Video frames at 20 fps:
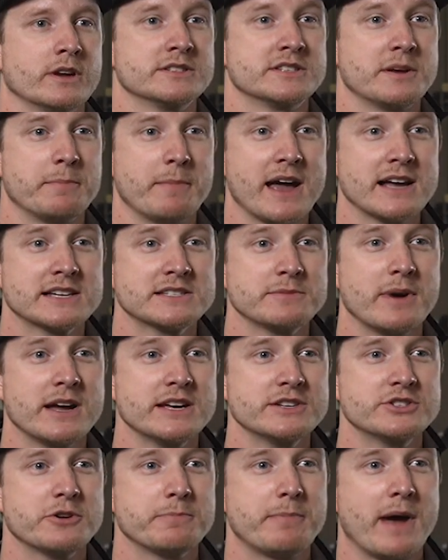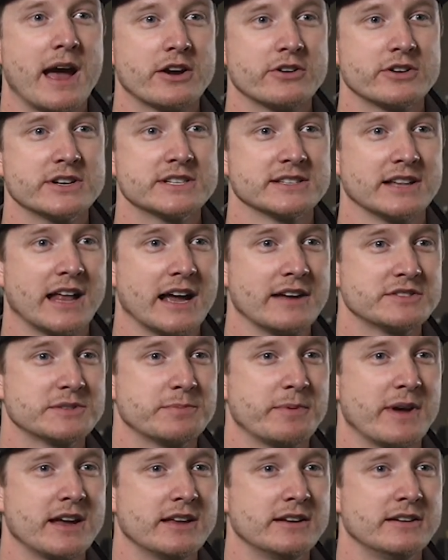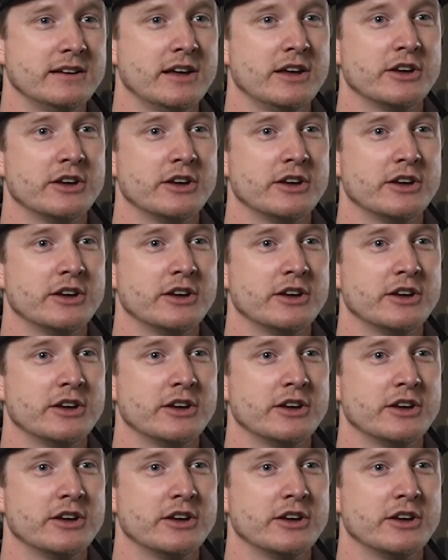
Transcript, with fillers: To maximize your battery's lifespan,